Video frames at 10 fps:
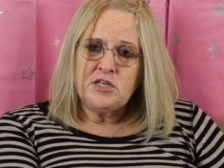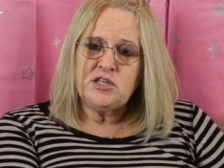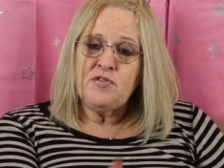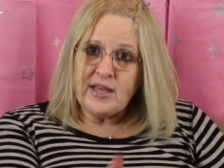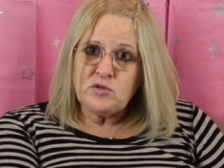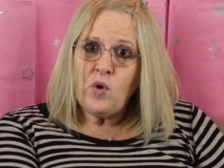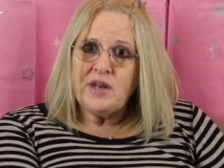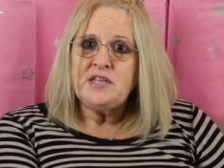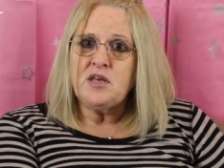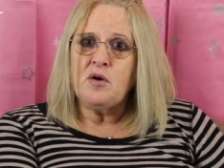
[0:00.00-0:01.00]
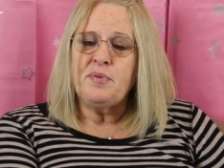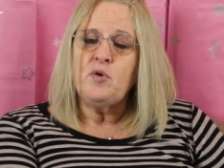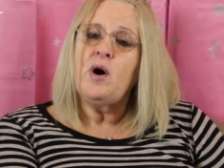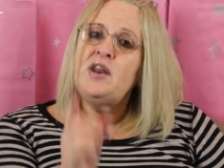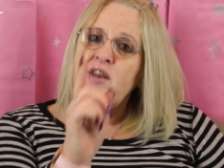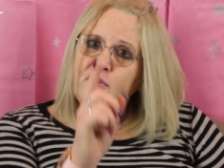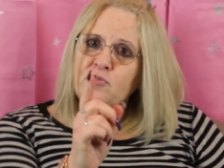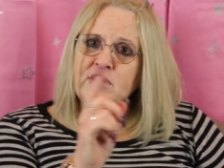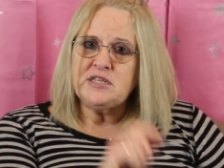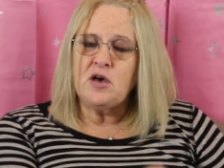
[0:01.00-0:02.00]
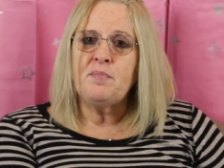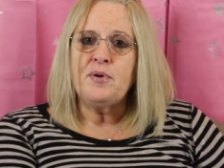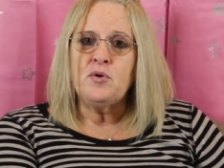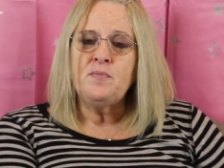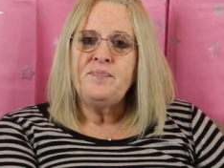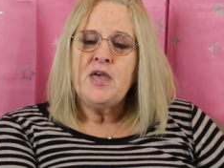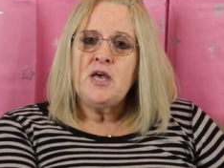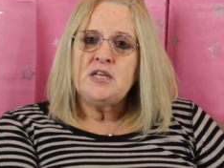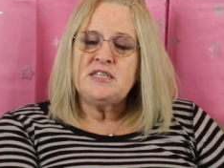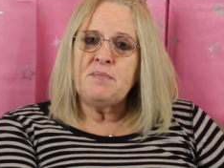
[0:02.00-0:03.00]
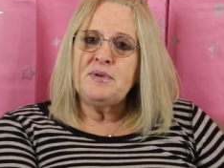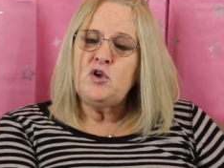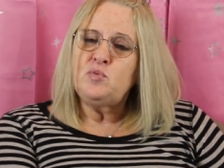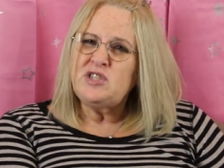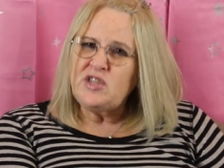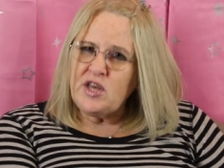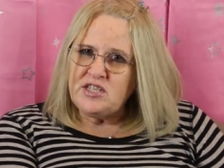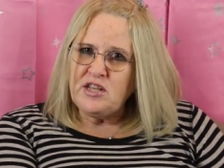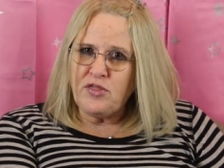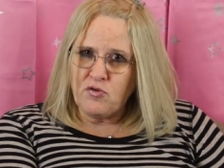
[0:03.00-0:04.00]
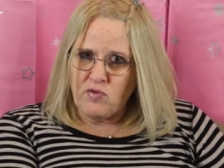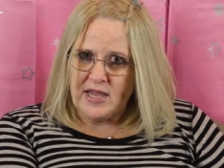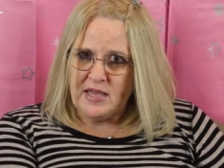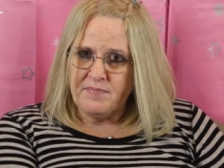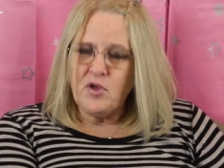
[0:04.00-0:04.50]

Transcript: So that's one example. Another example somebody who was 33,